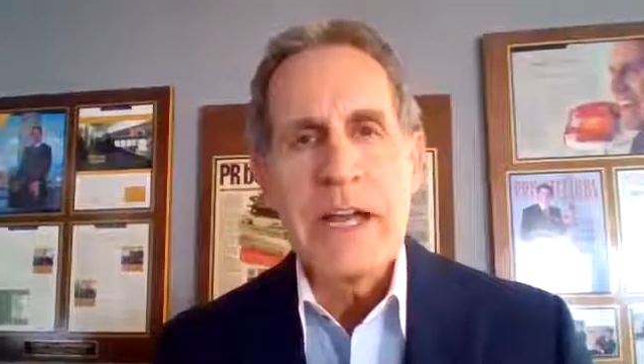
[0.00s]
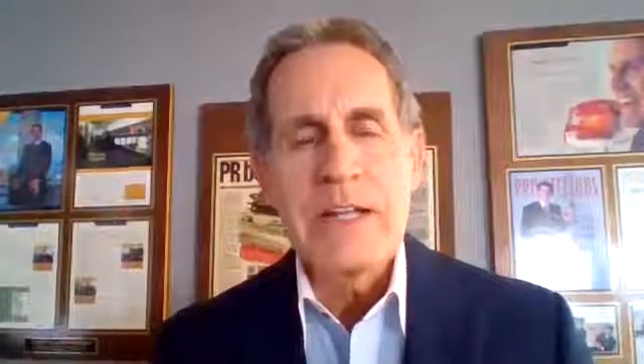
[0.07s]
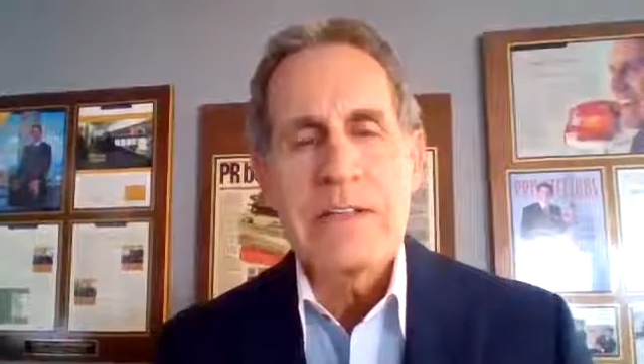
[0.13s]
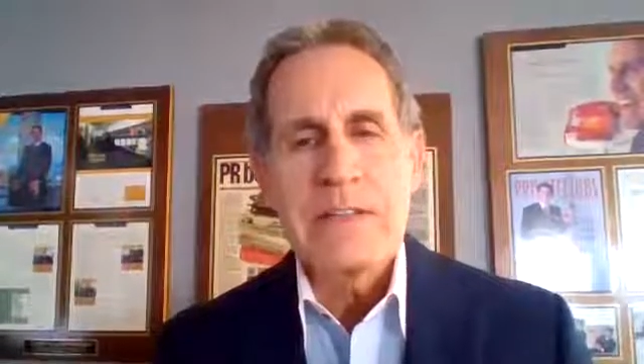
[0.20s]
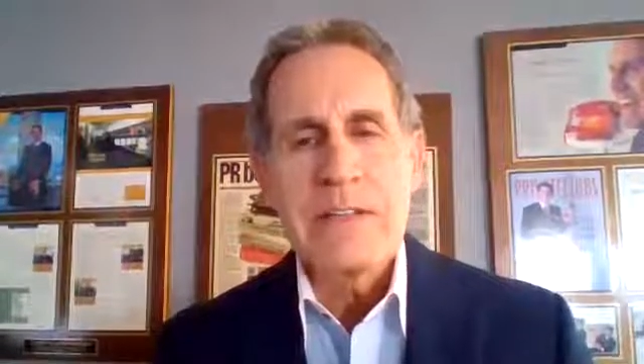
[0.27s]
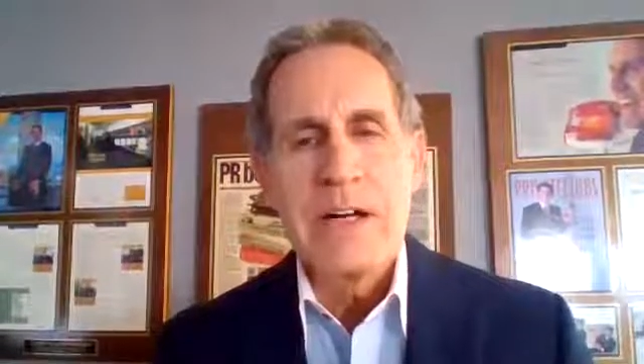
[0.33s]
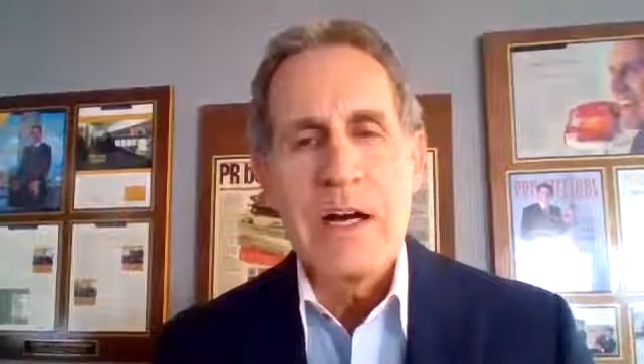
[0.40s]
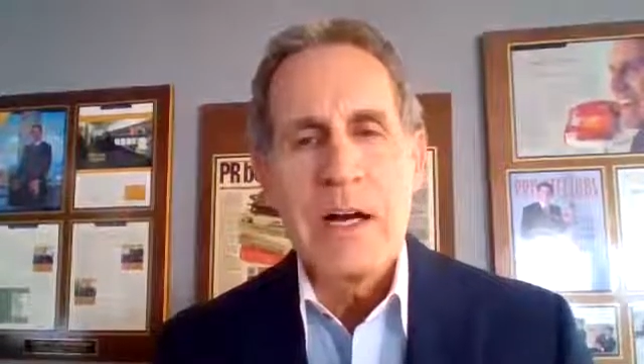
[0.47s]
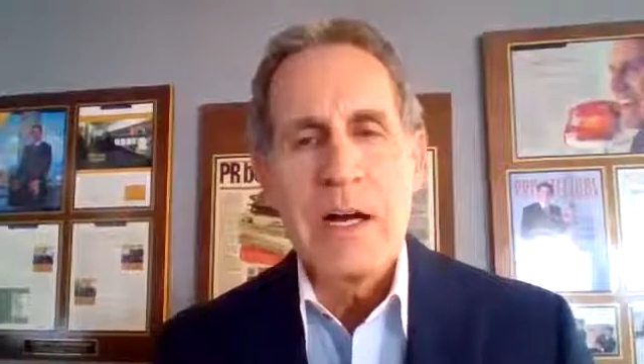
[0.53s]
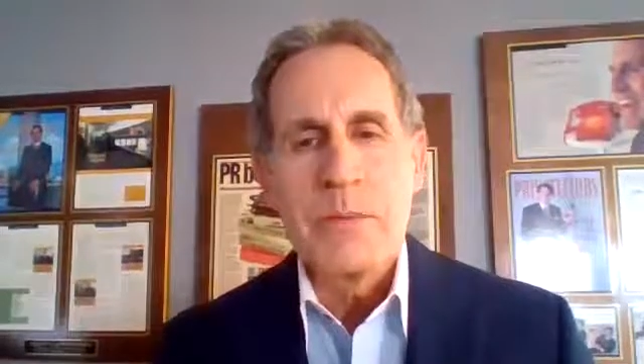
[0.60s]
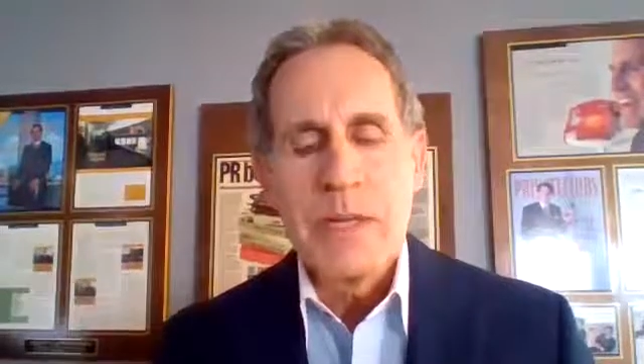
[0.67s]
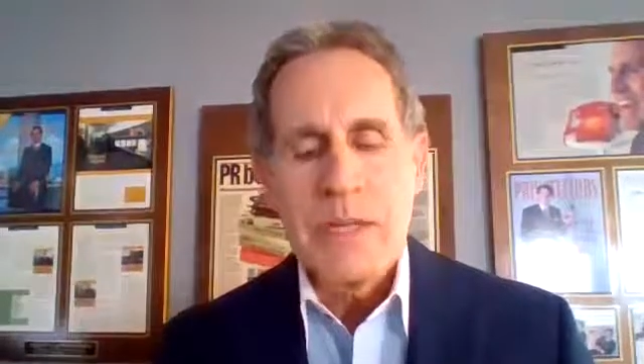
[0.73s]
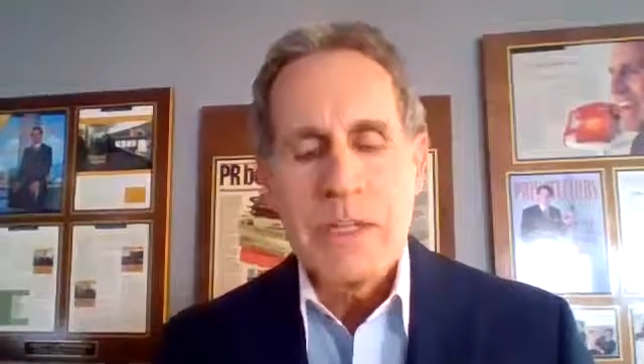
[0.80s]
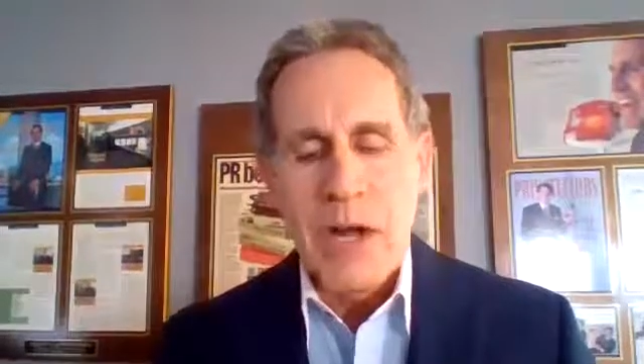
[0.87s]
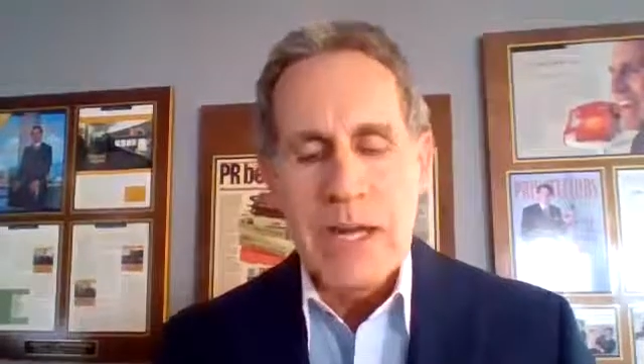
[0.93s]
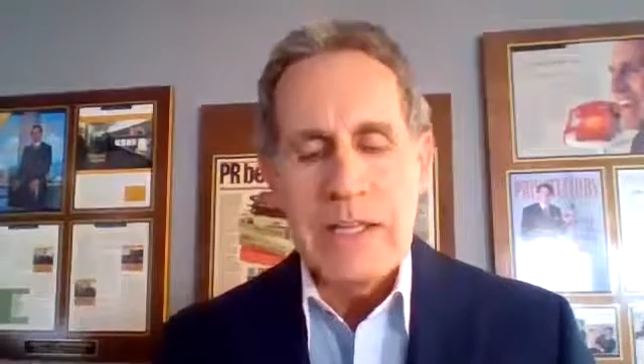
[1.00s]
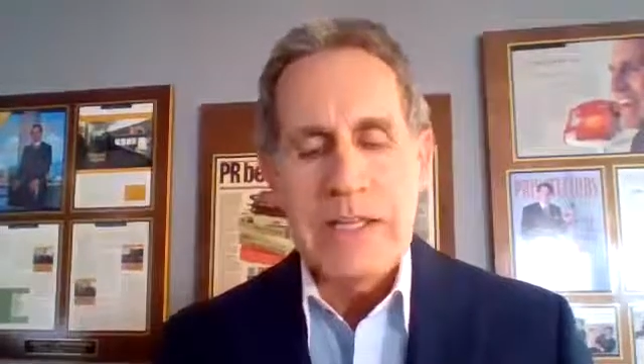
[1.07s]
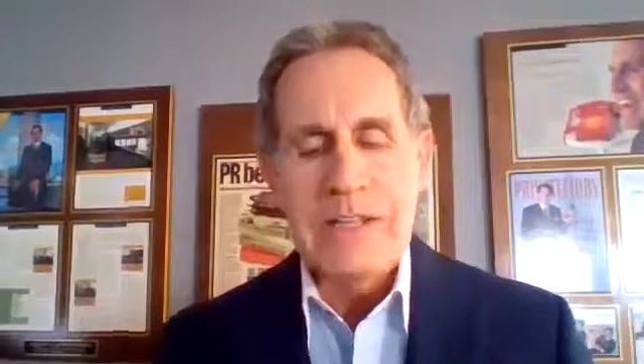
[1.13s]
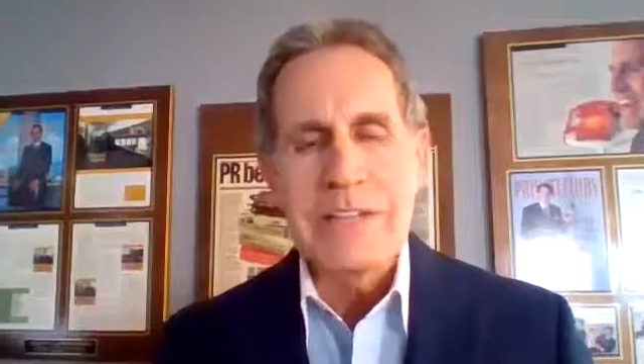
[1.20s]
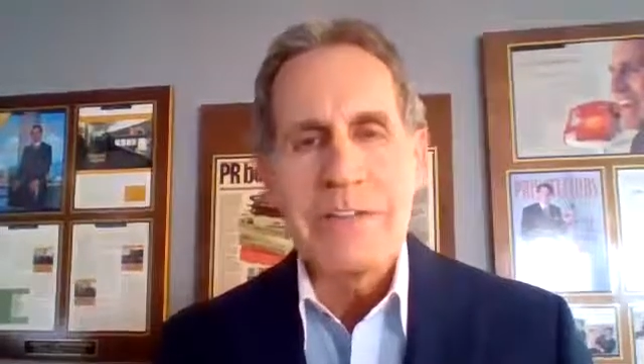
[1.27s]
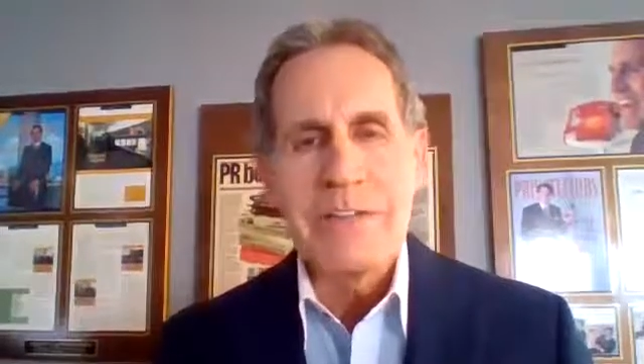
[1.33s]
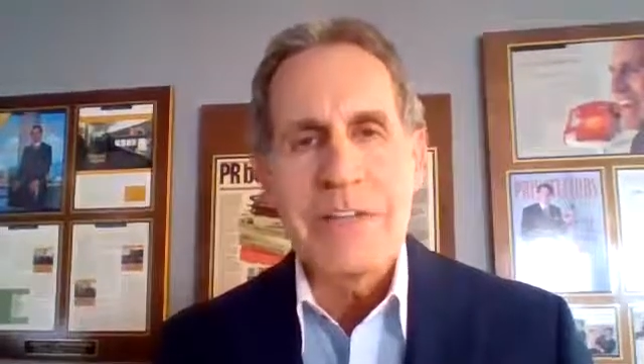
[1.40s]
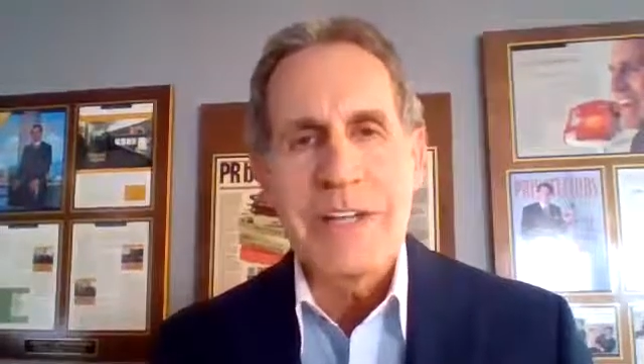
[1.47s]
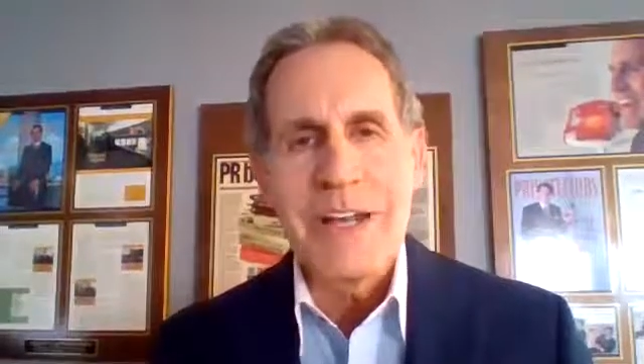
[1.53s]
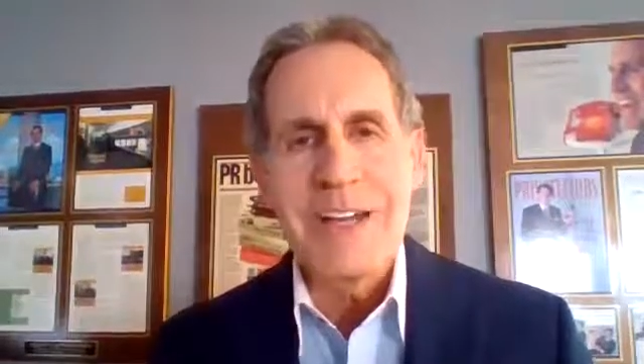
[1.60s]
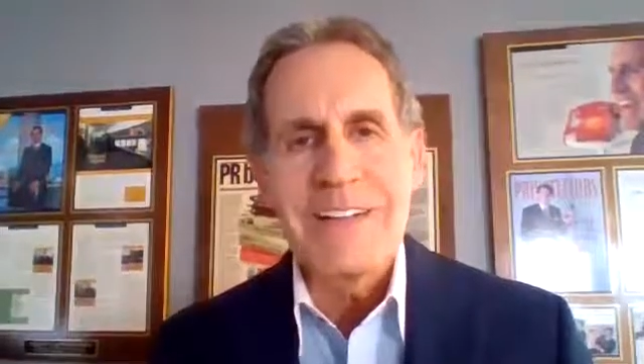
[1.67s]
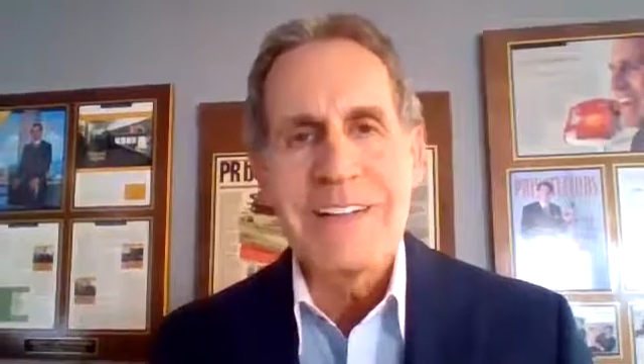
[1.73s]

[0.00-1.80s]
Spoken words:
I like to look at